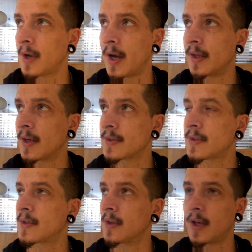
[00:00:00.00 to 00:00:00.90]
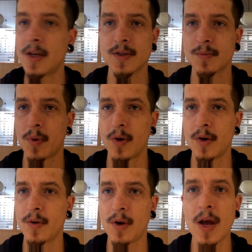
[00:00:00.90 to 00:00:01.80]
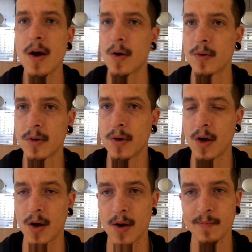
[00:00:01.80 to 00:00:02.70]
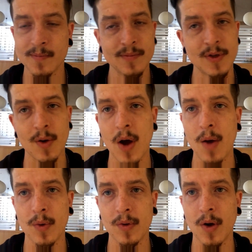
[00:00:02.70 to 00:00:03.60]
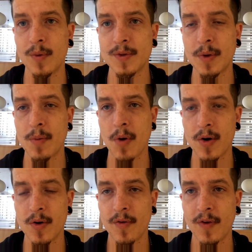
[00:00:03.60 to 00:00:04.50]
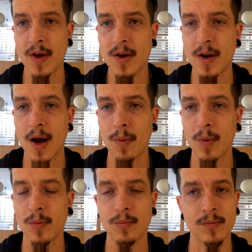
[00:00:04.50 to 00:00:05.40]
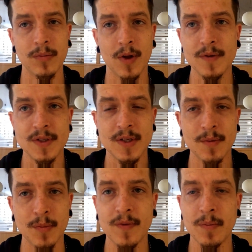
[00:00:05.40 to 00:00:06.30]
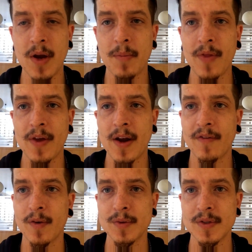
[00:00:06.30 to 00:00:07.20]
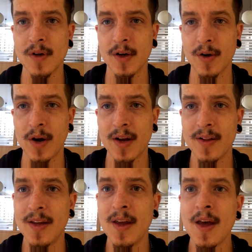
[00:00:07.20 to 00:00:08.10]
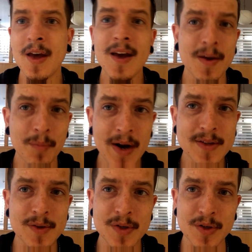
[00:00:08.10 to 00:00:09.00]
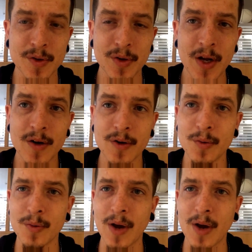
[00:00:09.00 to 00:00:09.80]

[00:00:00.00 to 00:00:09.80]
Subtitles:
I guess, the latest Mario now. So I will always be a Mario fan, and I will love to see a movie made about that if it was done correctly and by its original creator, who